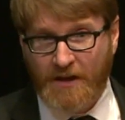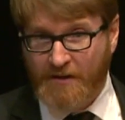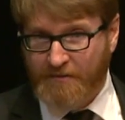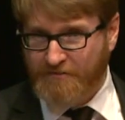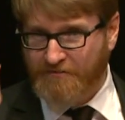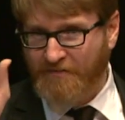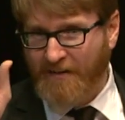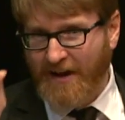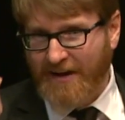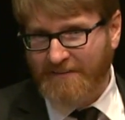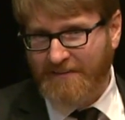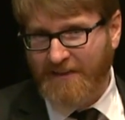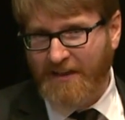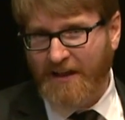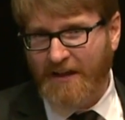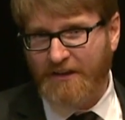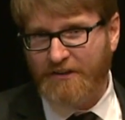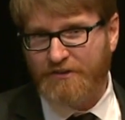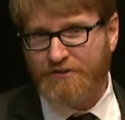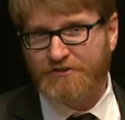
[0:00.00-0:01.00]
Find the
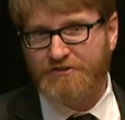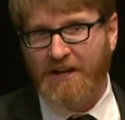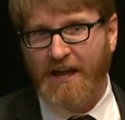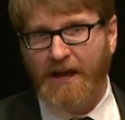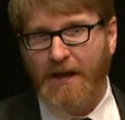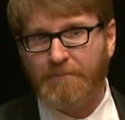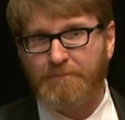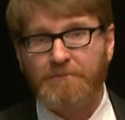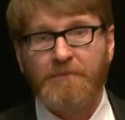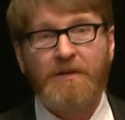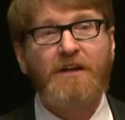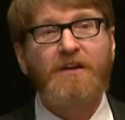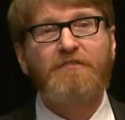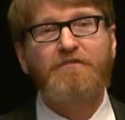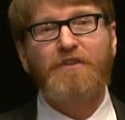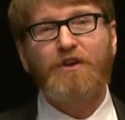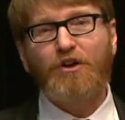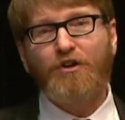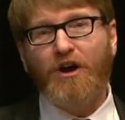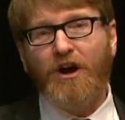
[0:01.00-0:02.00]
editor's name.
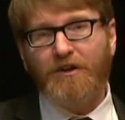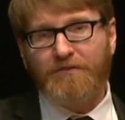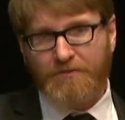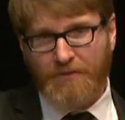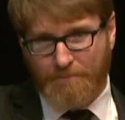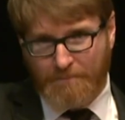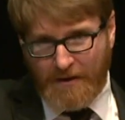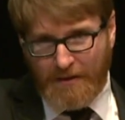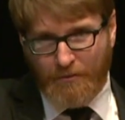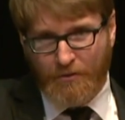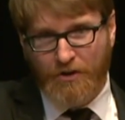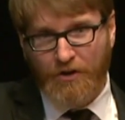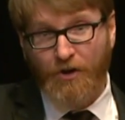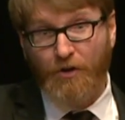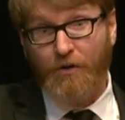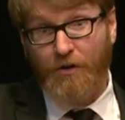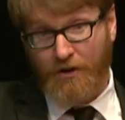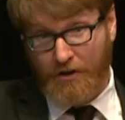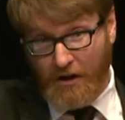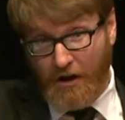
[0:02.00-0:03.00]
Figure out the, pu- you
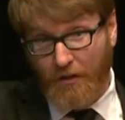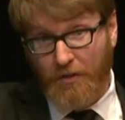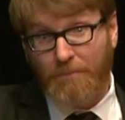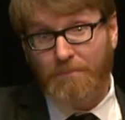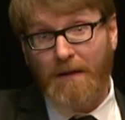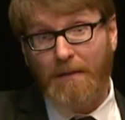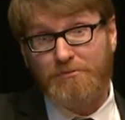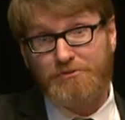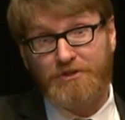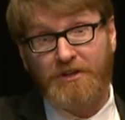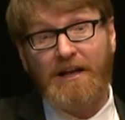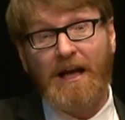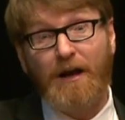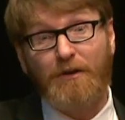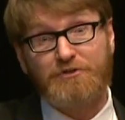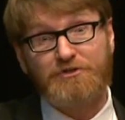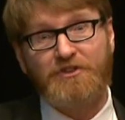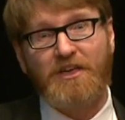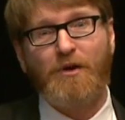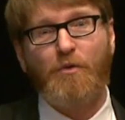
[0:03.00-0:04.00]
know, call the publishing
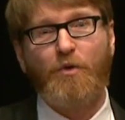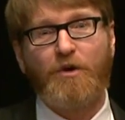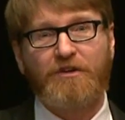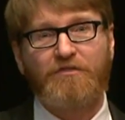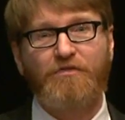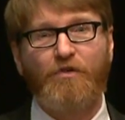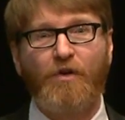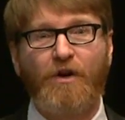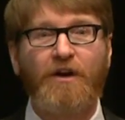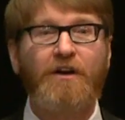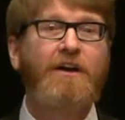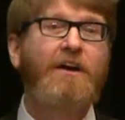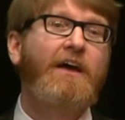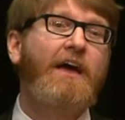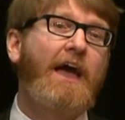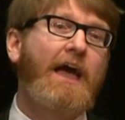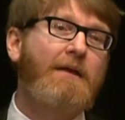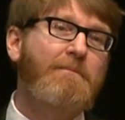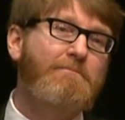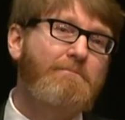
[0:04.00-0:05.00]
house they work for,
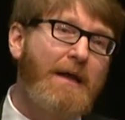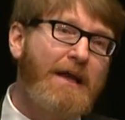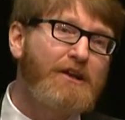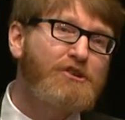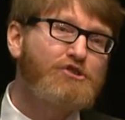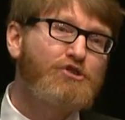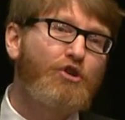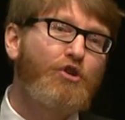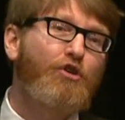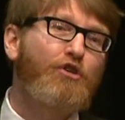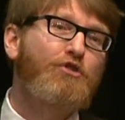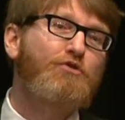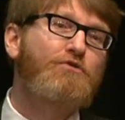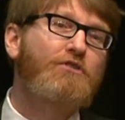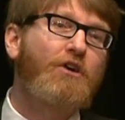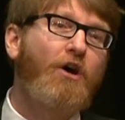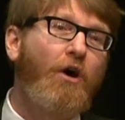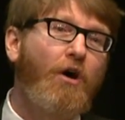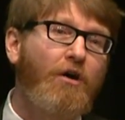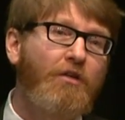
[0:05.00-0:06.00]
and make sure you
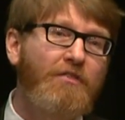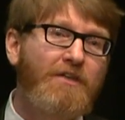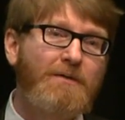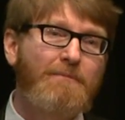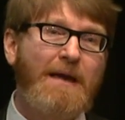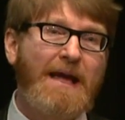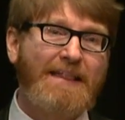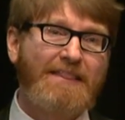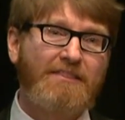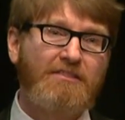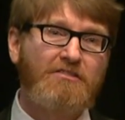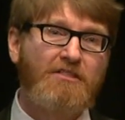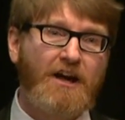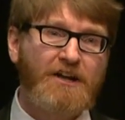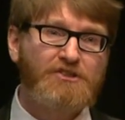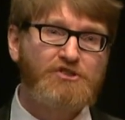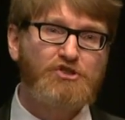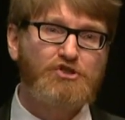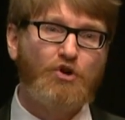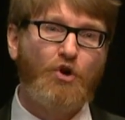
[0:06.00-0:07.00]
call them at
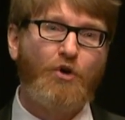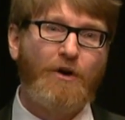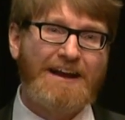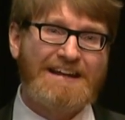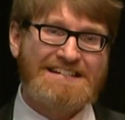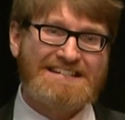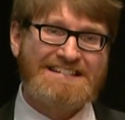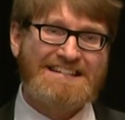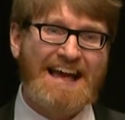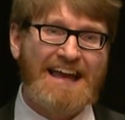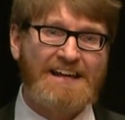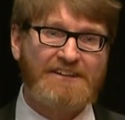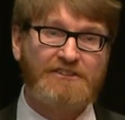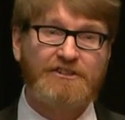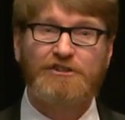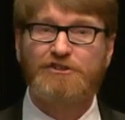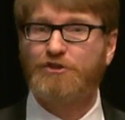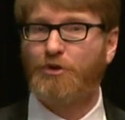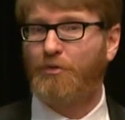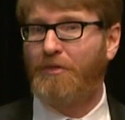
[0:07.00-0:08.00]
lunch or at night
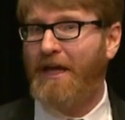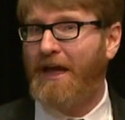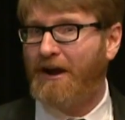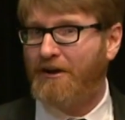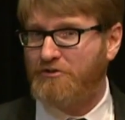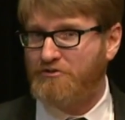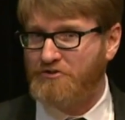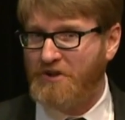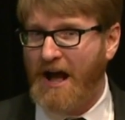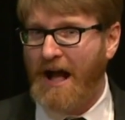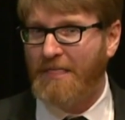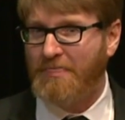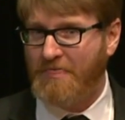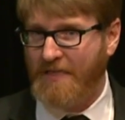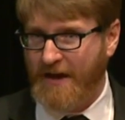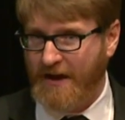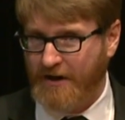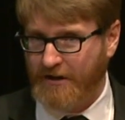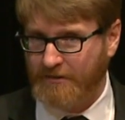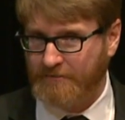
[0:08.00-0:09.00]
so they are not
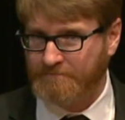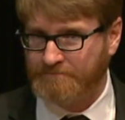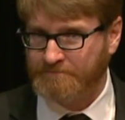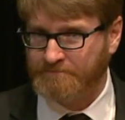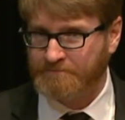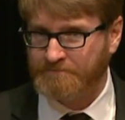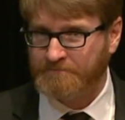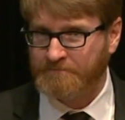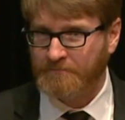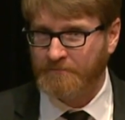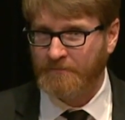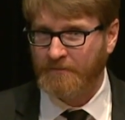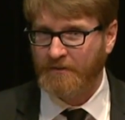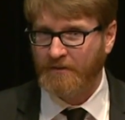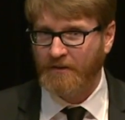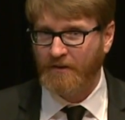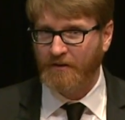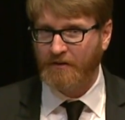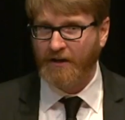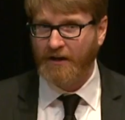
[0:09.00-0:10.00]
there,
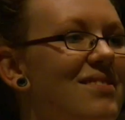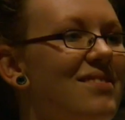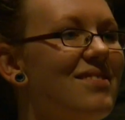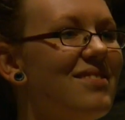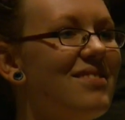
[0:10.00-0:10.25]
okay?